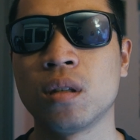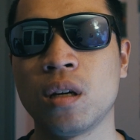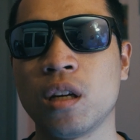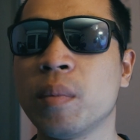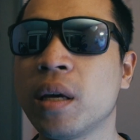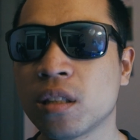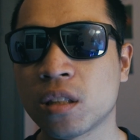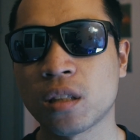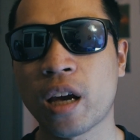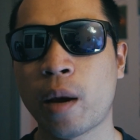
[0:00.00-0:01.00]
It means
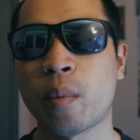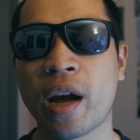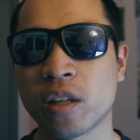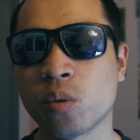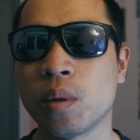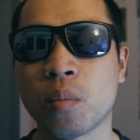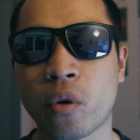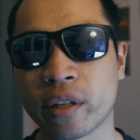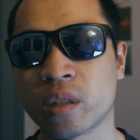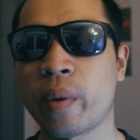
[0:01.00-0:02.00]
the camera has to be more
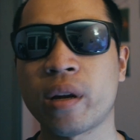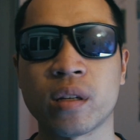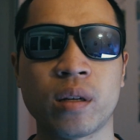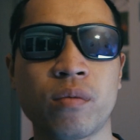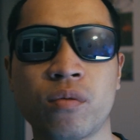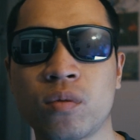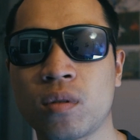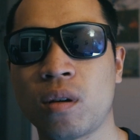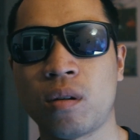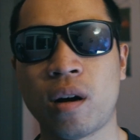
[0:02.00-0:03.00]
expensive,
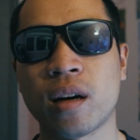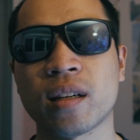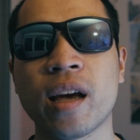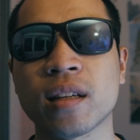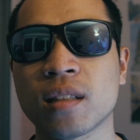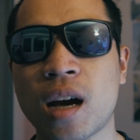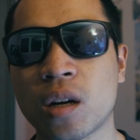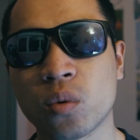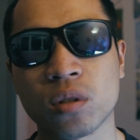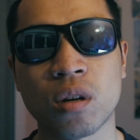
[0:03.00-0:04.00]
so I guess that
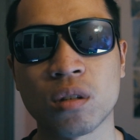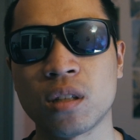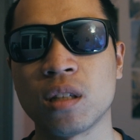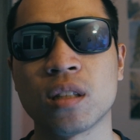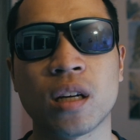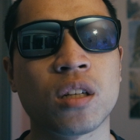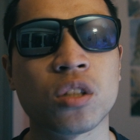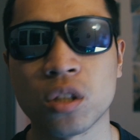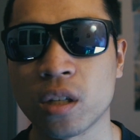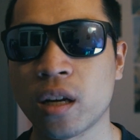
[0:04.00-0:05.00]
was not the
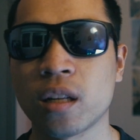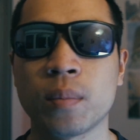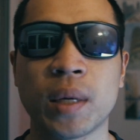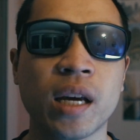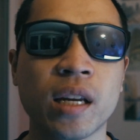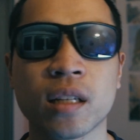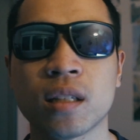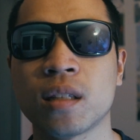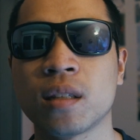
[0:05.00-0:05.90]
intention at the beginning.